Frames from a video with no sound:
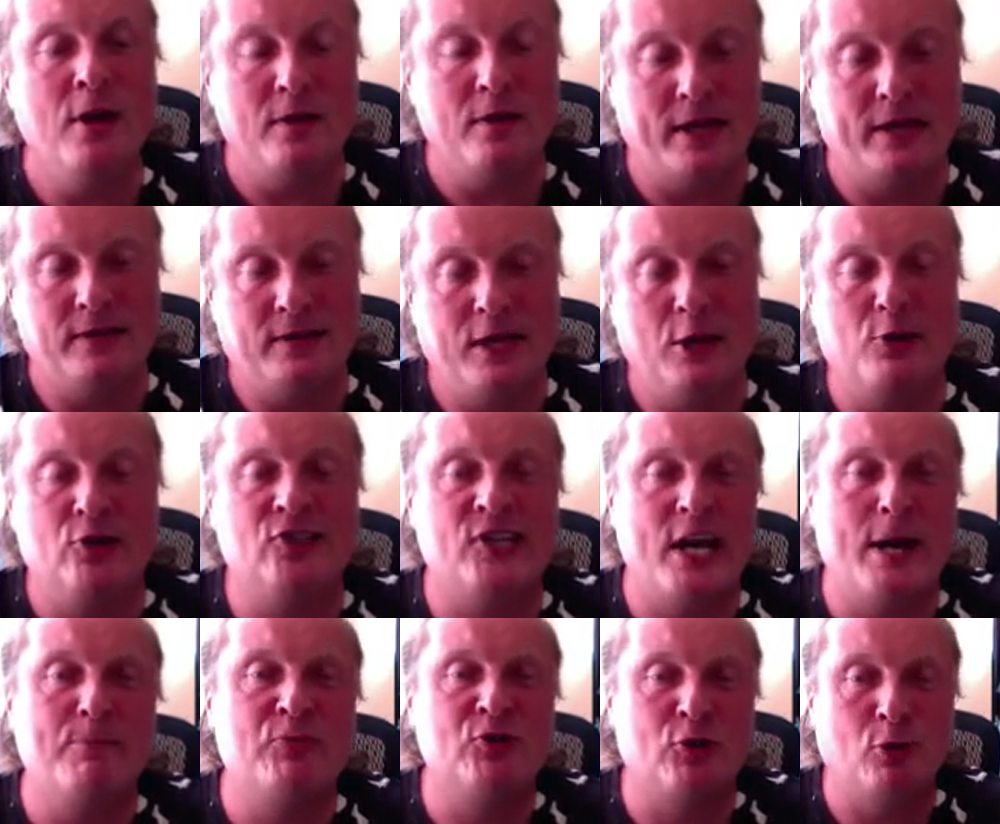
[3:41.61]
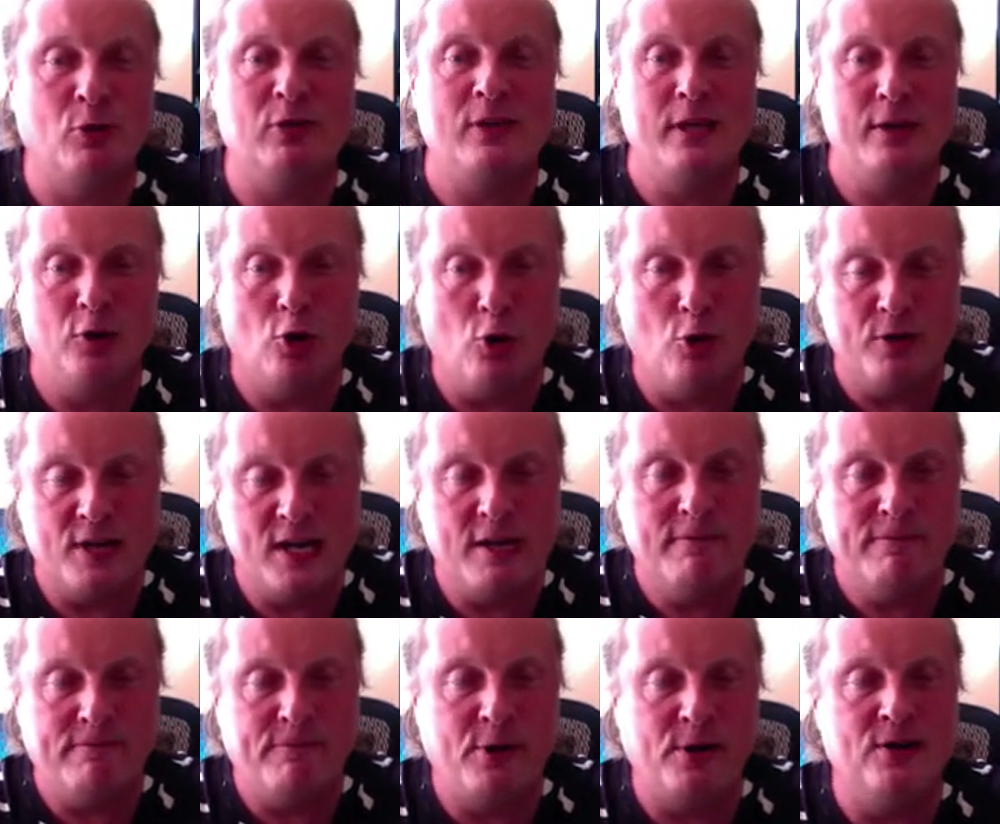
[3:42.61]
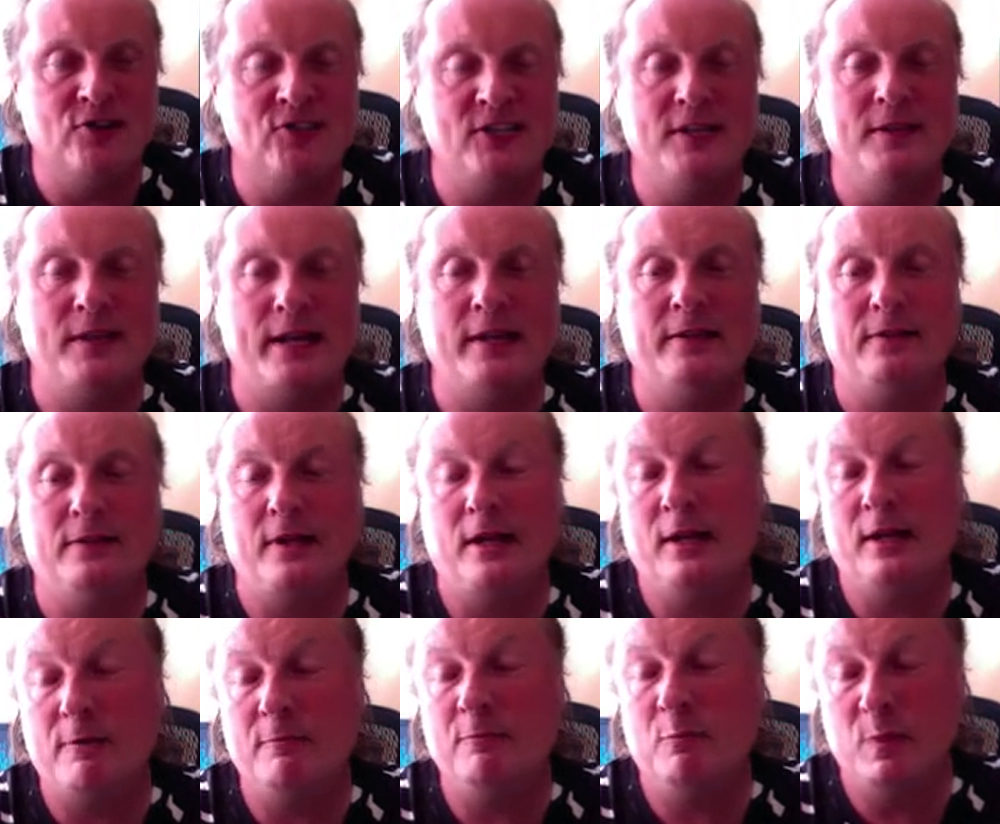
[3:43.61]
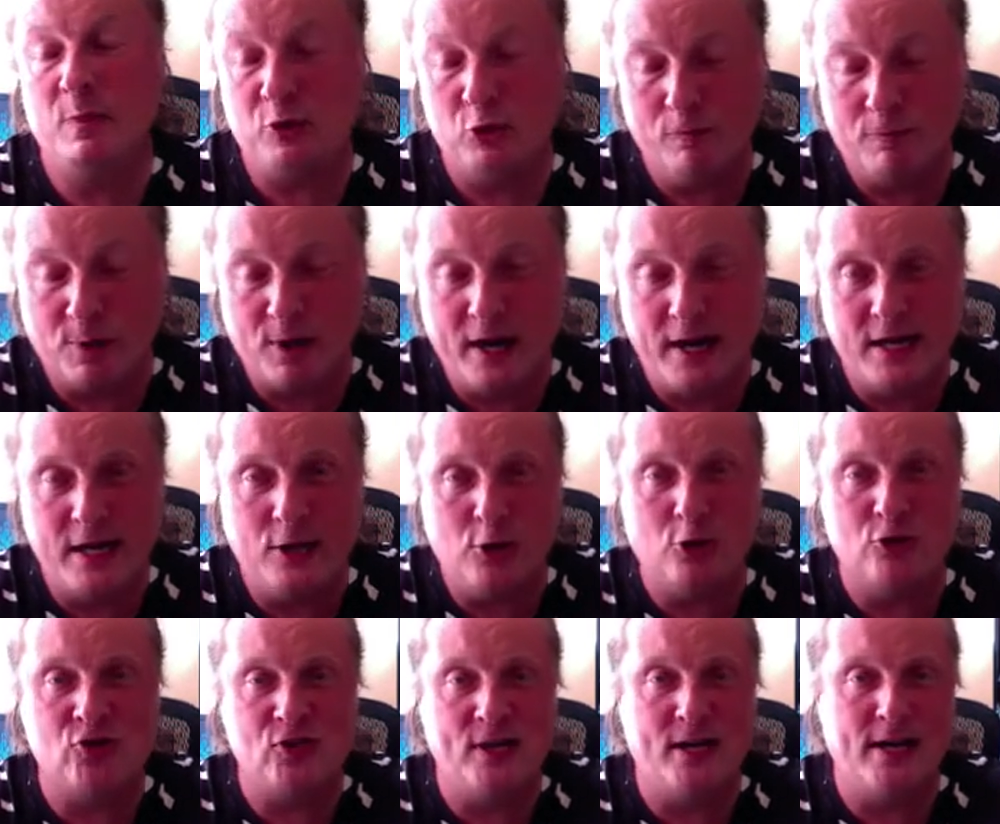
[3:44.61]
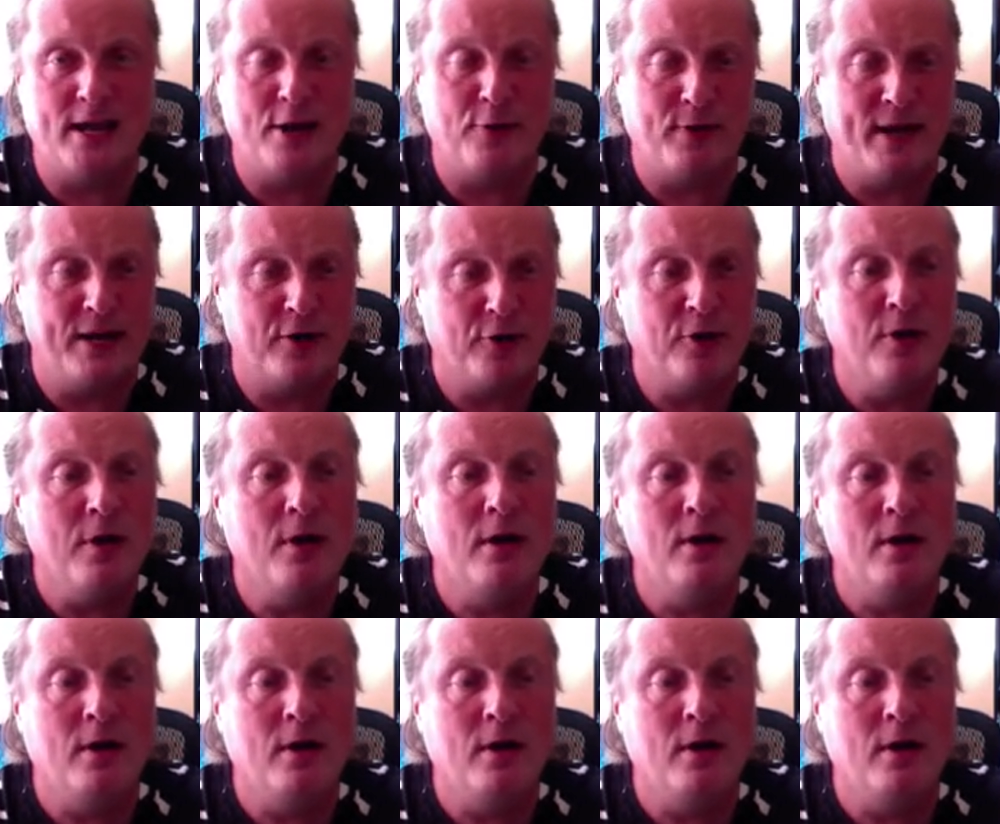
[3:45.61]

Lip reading: that there is absolutely no difference in that to writing a generator